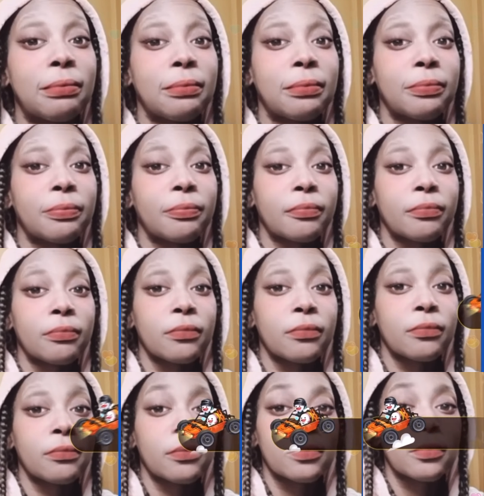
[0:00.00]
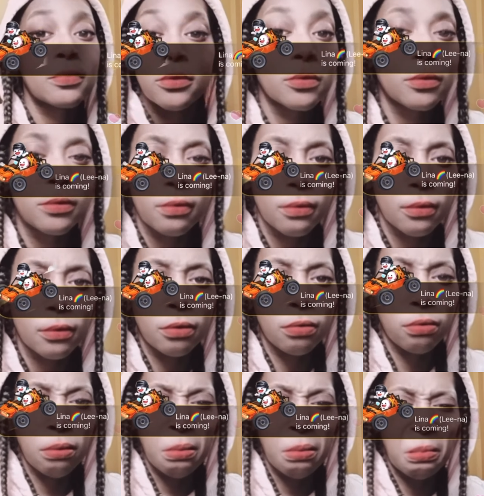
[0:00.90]

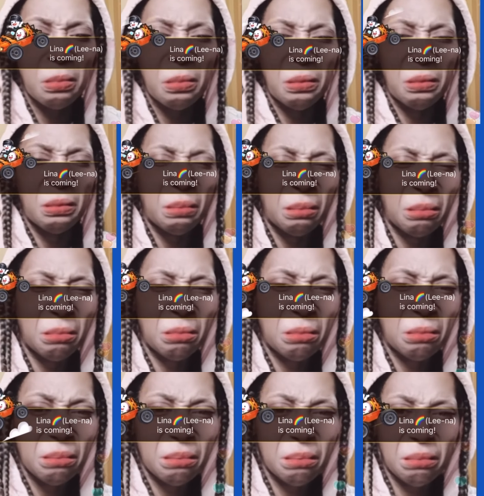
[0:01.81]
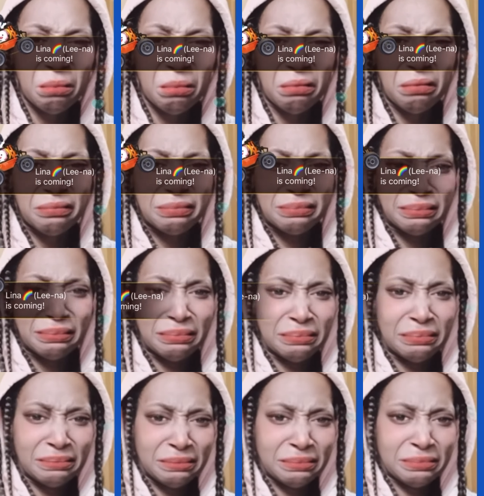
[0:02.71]

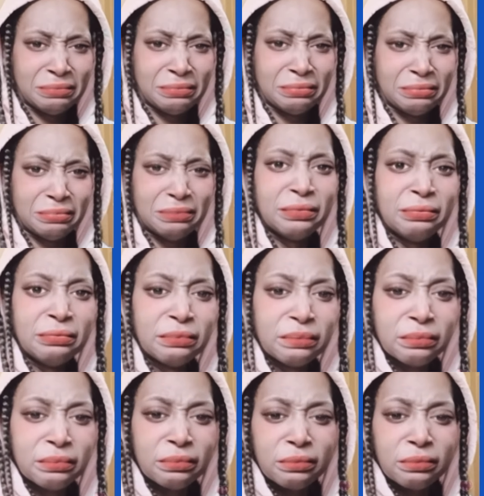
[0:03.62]
Nothing is said.